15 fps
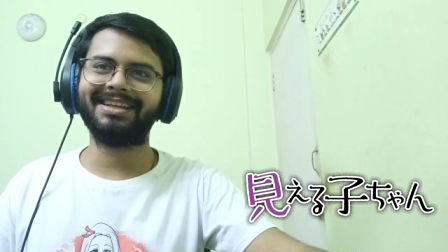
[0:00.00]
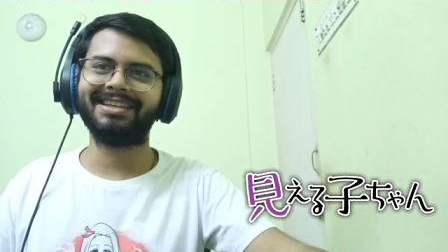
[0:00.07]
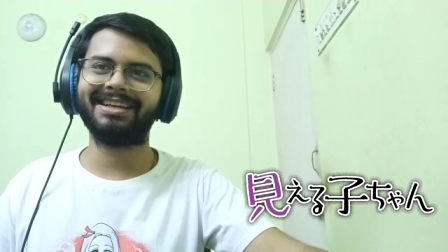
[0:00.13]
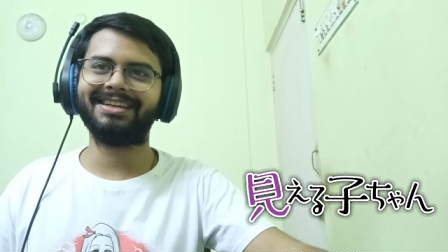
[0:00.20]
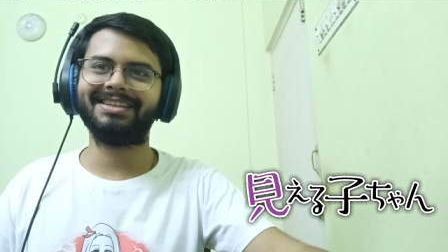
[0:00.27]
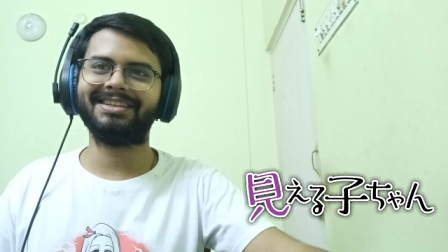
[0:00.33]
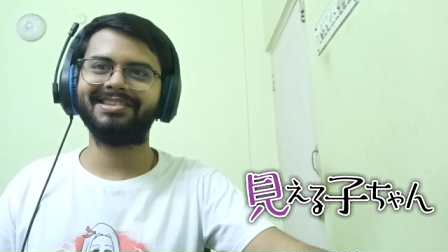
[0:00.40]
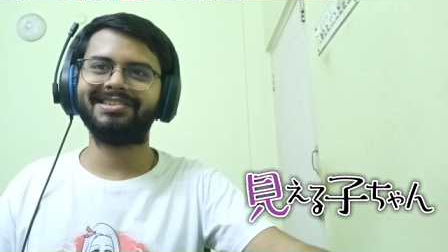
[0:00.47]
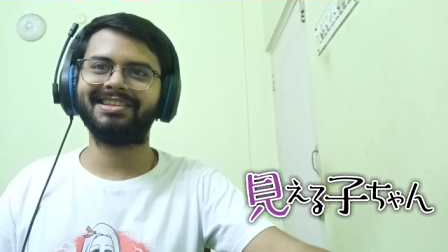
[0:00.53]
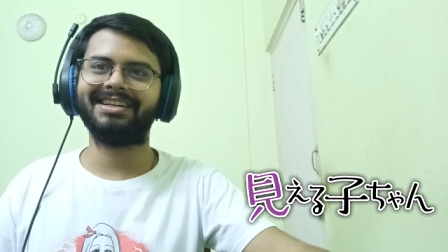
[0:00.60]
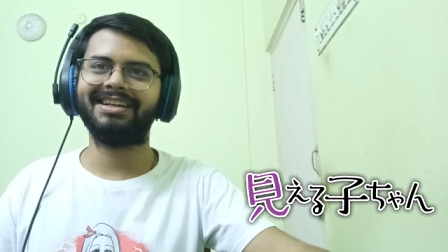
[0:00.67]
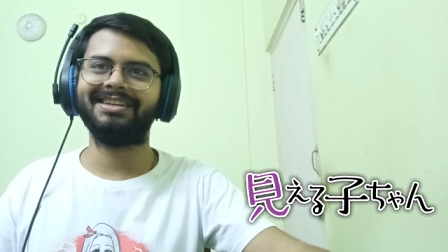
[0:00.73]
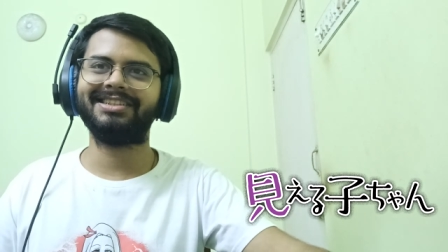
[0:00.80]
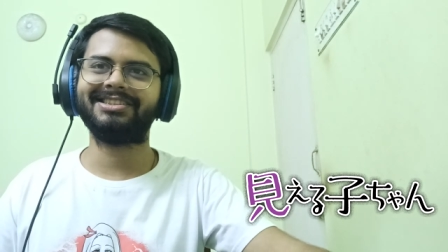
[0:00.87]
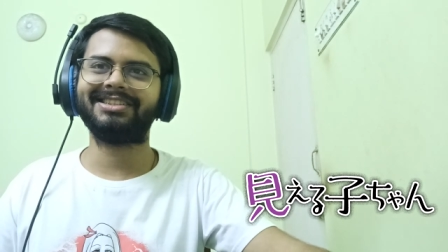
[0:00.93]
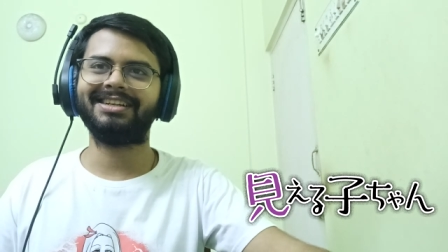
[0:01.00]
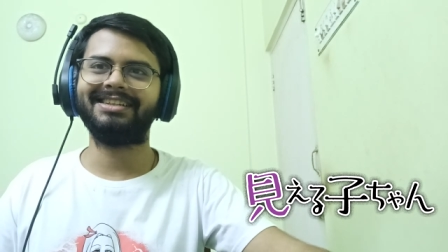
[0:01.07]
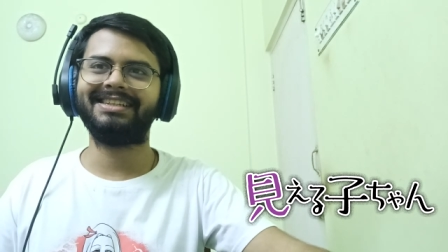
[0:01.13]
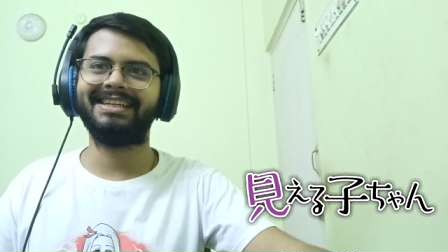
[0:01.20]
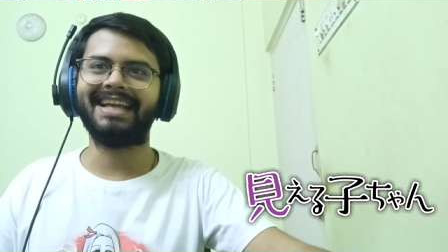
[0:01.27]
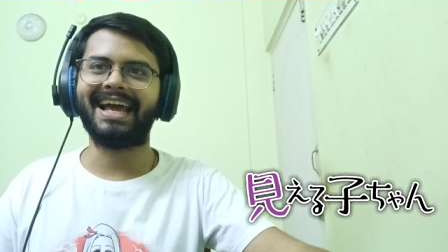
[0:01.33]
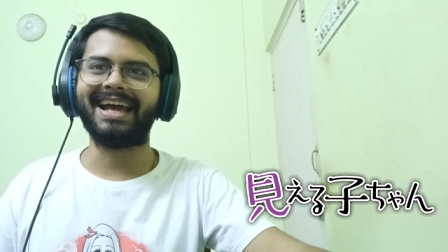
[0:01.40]
like there's an
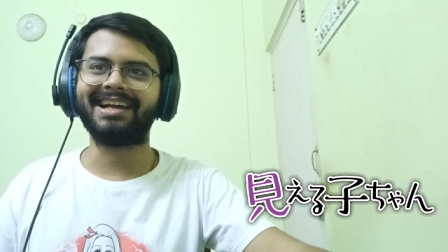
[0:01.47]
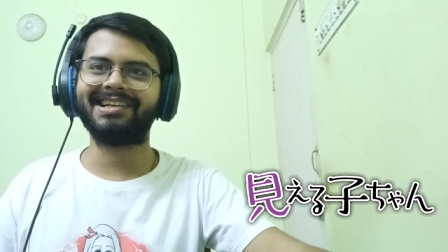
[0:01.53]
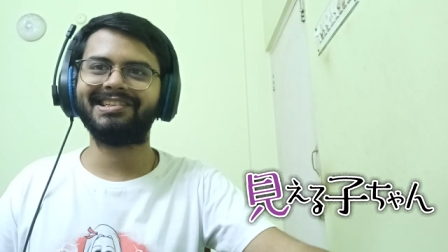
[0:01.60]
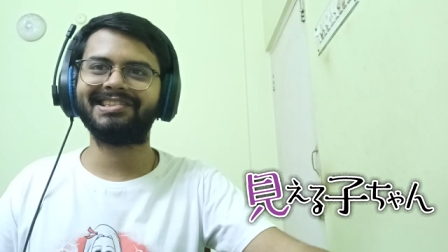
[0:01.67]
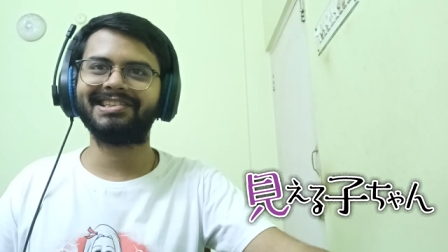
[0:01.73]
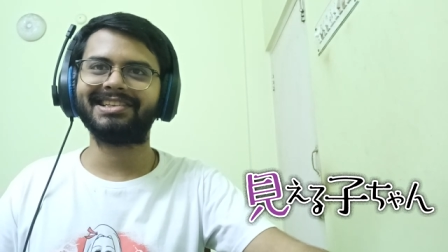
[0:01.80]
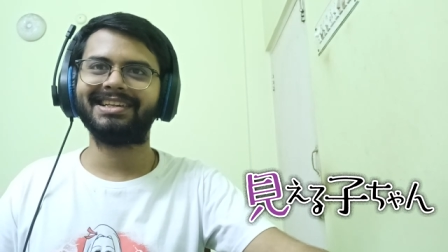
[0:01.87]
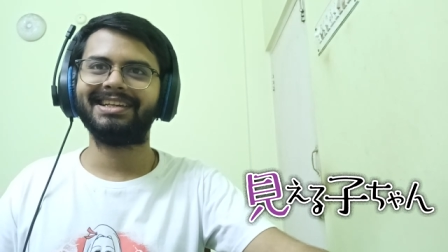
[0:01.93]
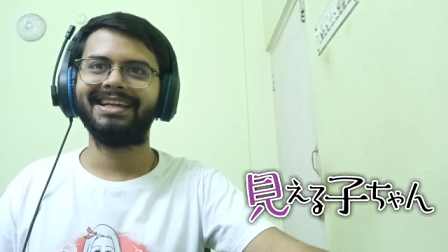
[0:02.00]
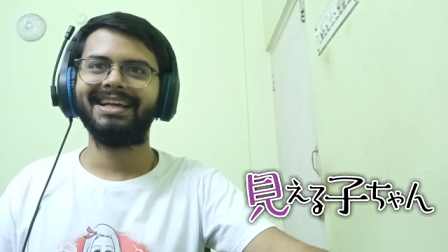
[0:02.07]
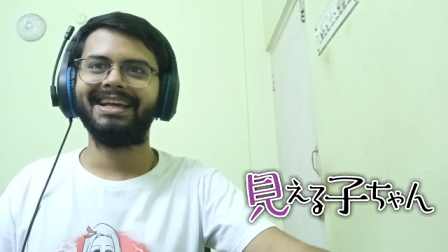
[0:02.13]
additional tax,